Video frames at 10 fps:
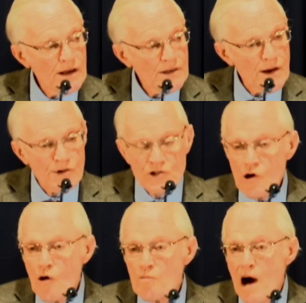There was
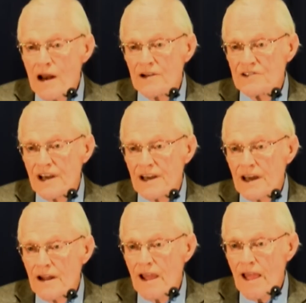no
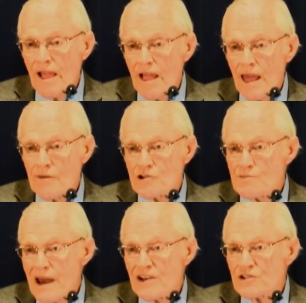politicking. It was
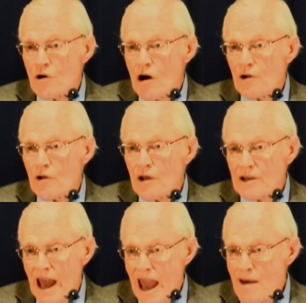based on
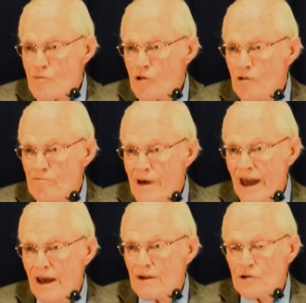able
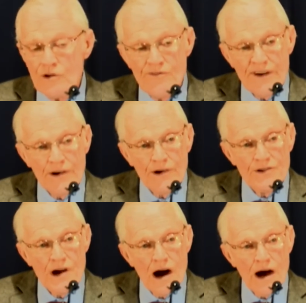men who feared
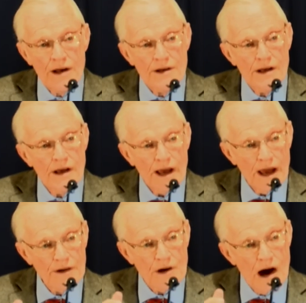God
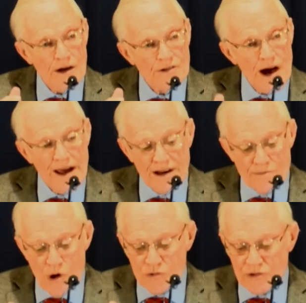and God guided
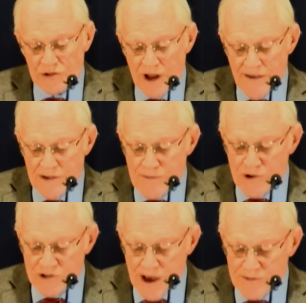Moses to have the
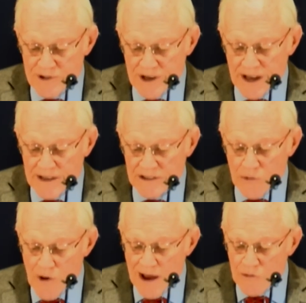perception to get the
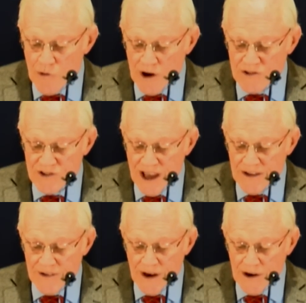right ones
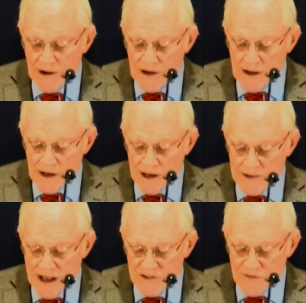in there. And
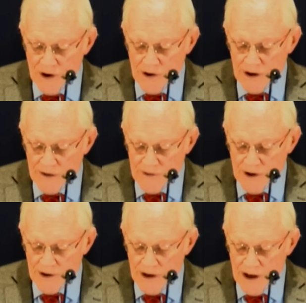that's very,
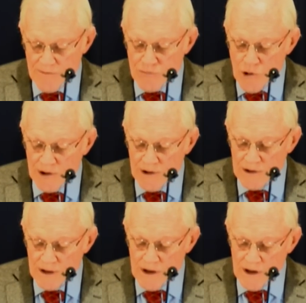very
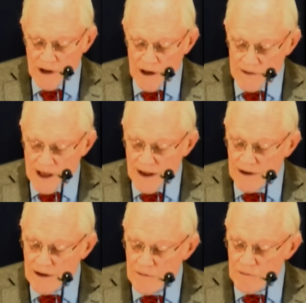important.
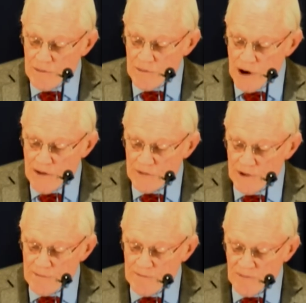Then,
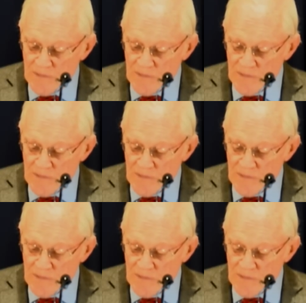brethren,